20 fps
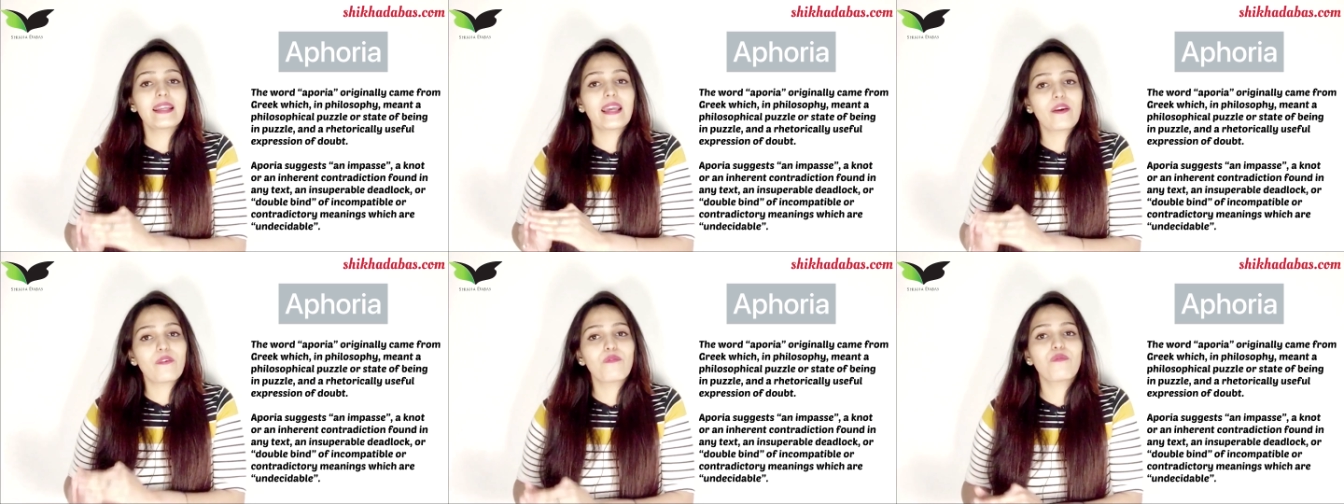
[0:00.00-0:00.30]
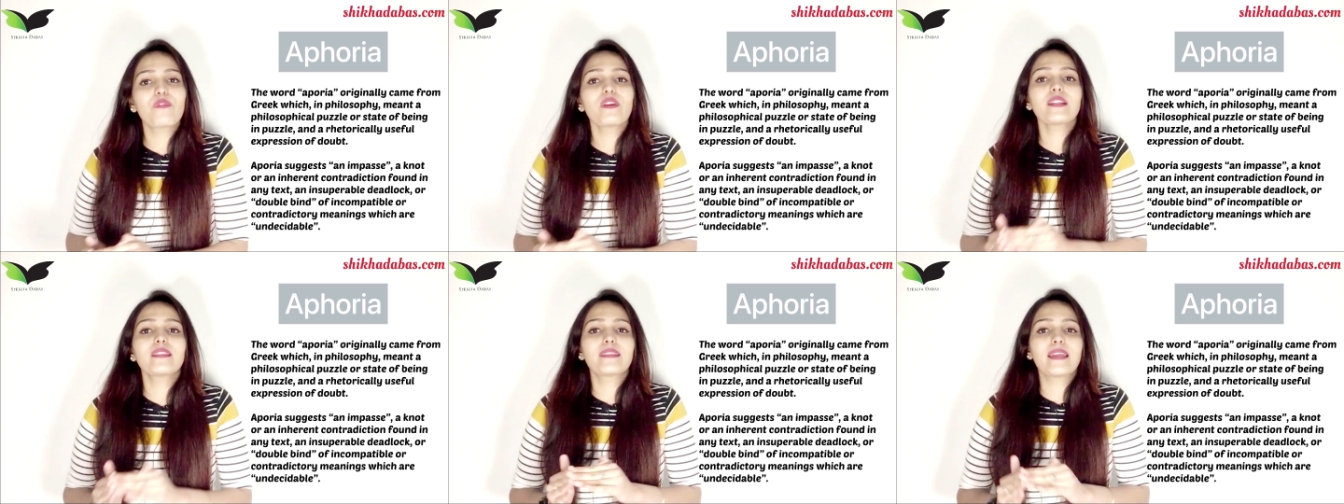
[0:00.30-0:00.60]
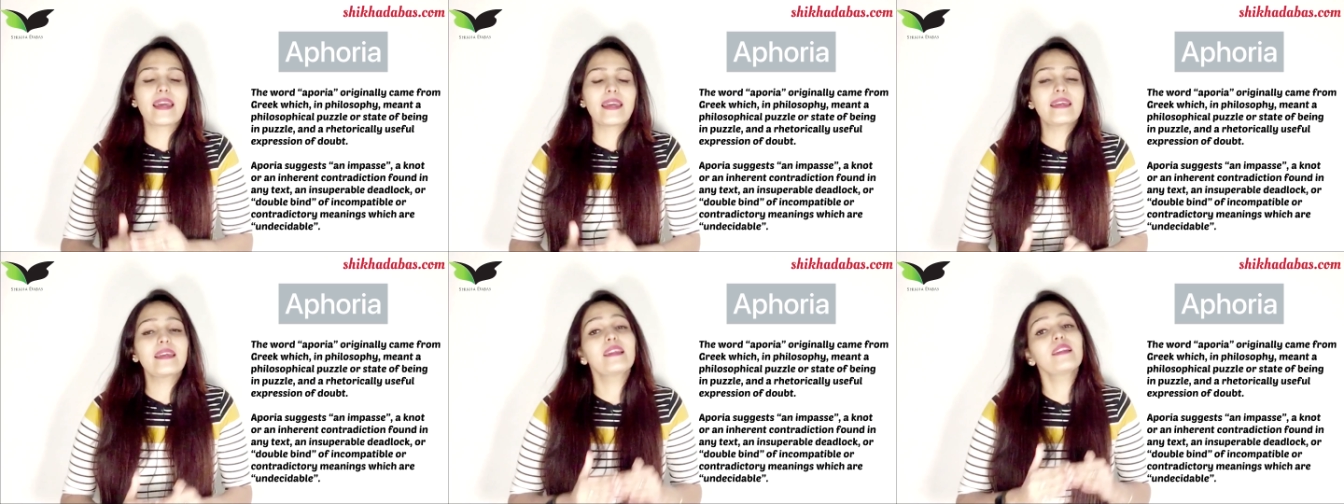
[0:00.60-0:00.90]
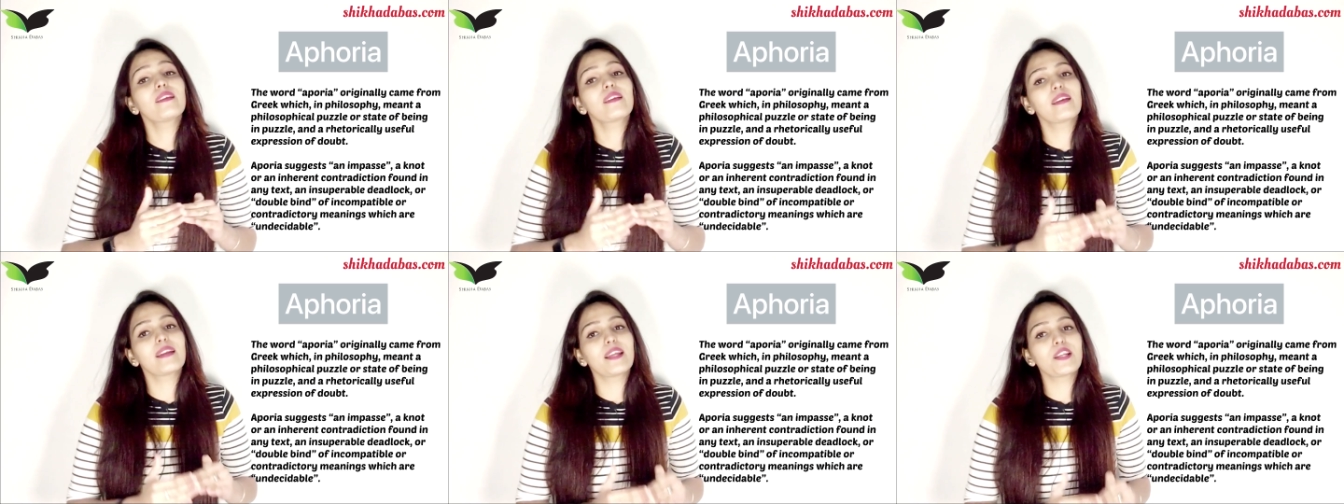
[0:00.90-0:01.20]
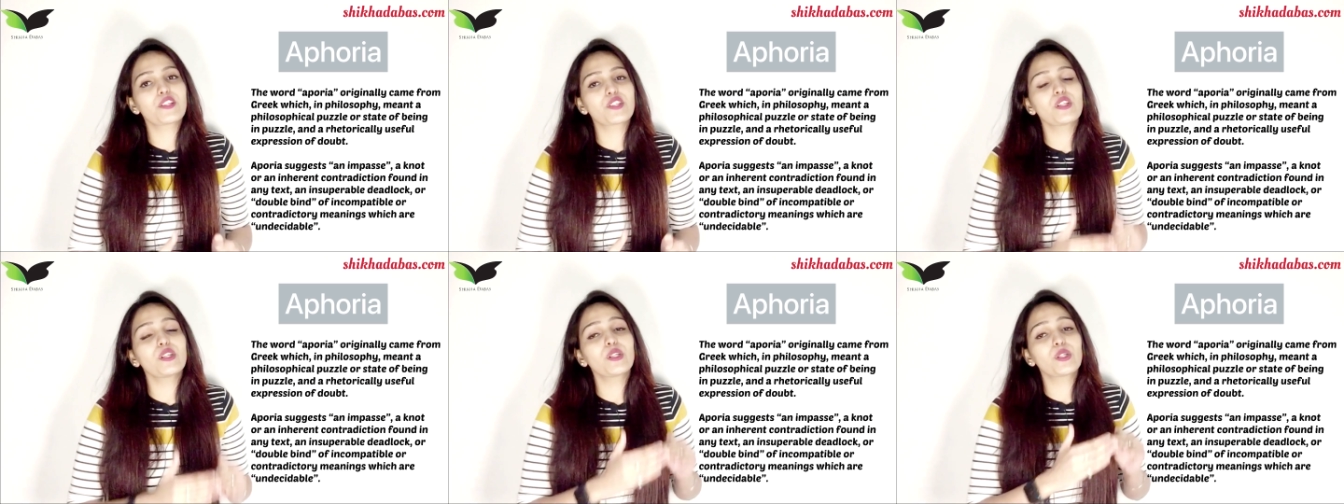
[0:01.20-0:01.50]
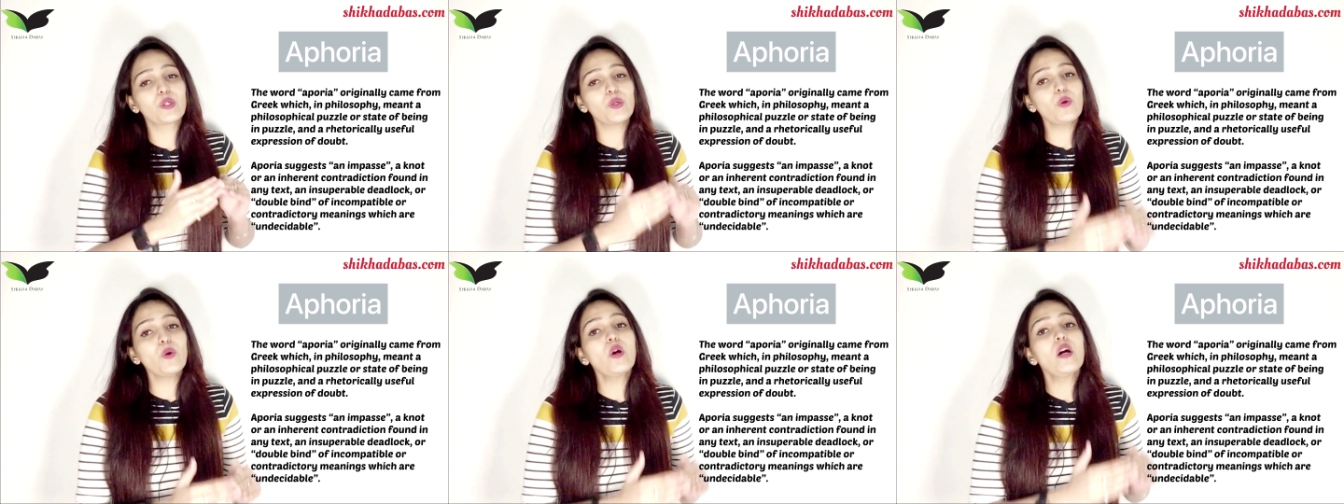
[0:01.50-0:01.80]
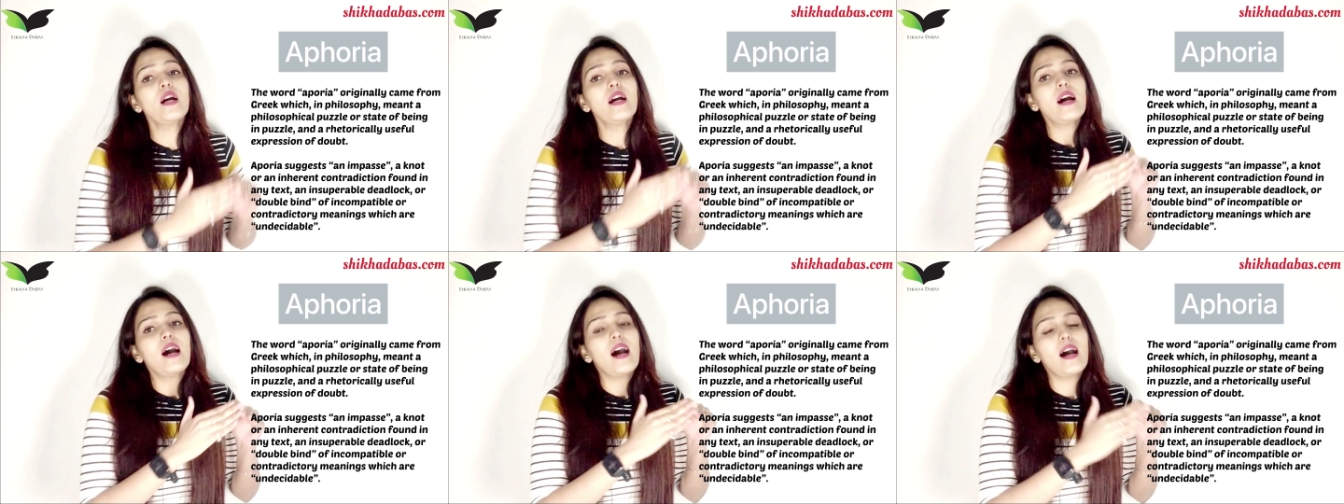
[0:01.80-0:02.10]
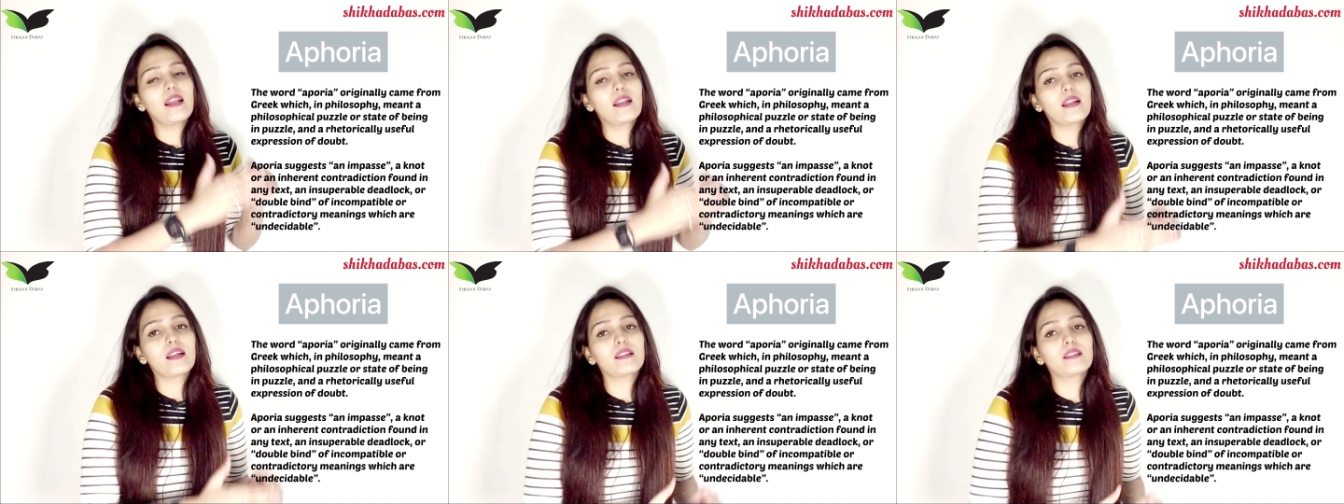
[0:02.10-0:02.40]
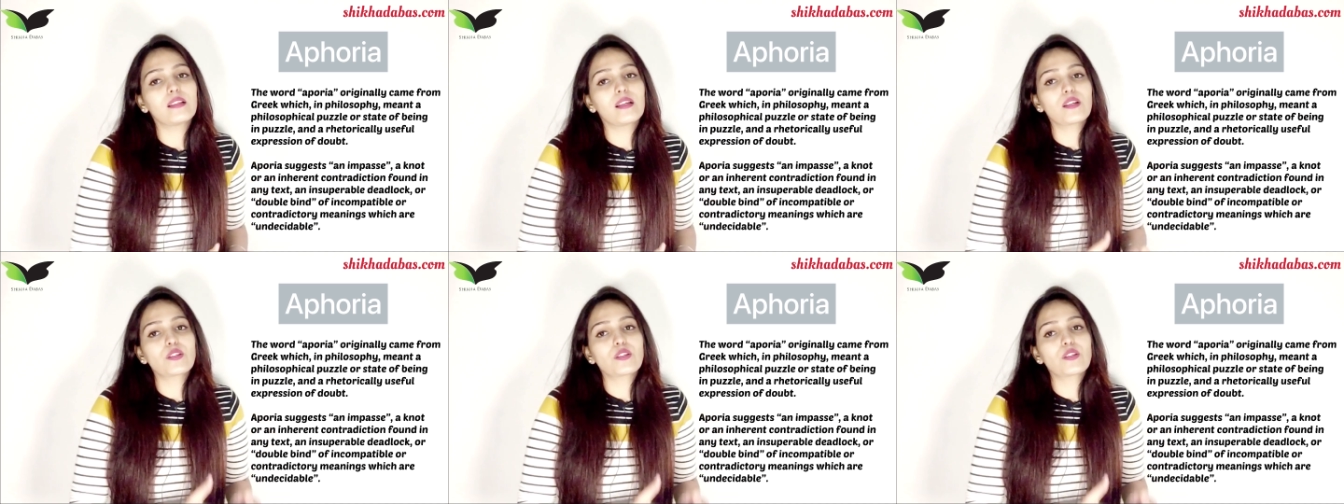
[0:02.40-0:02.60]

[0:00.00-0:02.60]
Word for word: everything in relation to another.